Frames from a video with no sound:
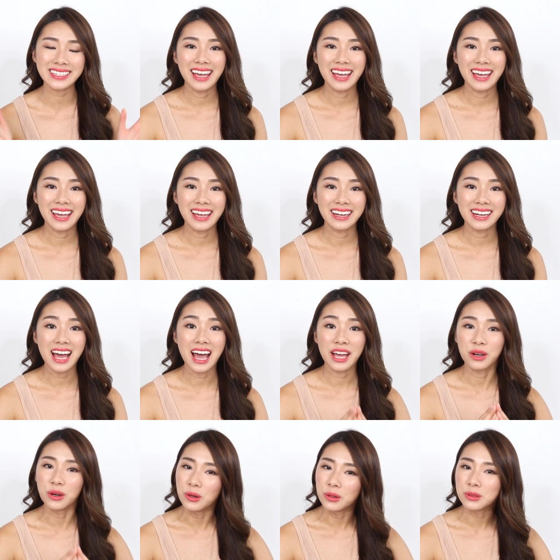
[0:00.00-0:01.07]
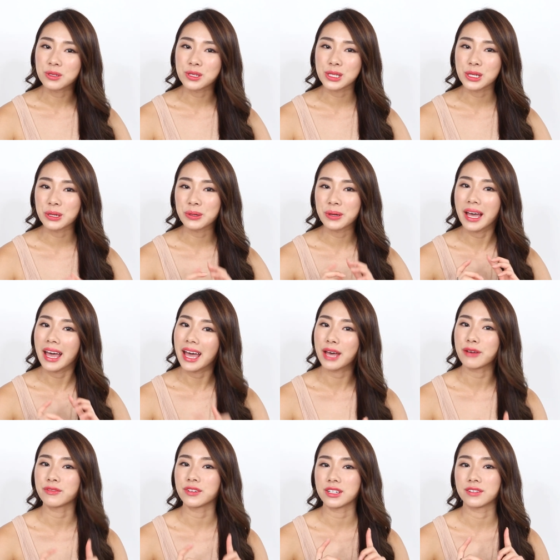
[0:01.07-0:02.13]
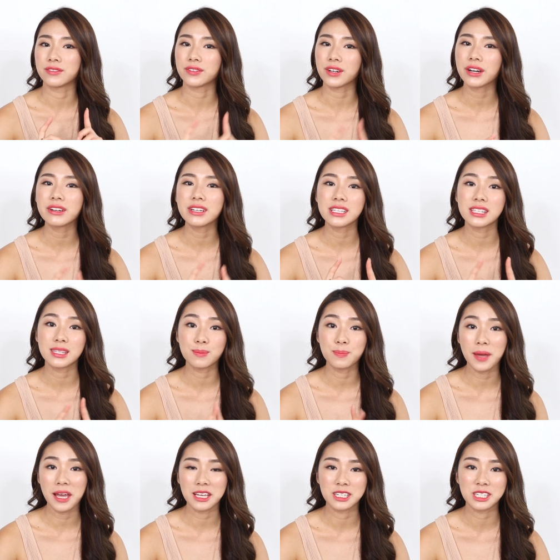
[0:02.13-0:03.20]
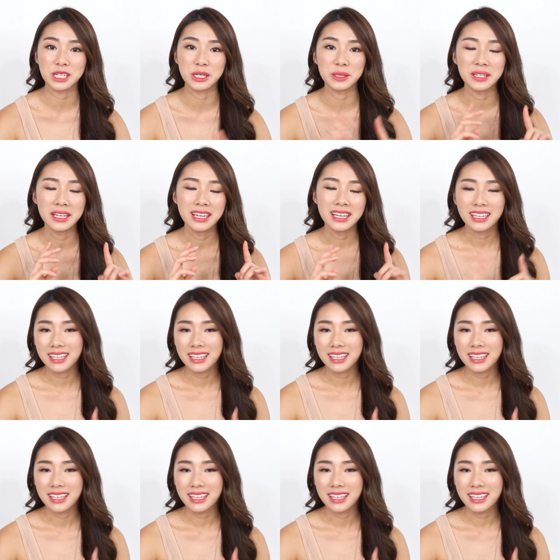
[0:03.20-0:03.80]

and I also have a very special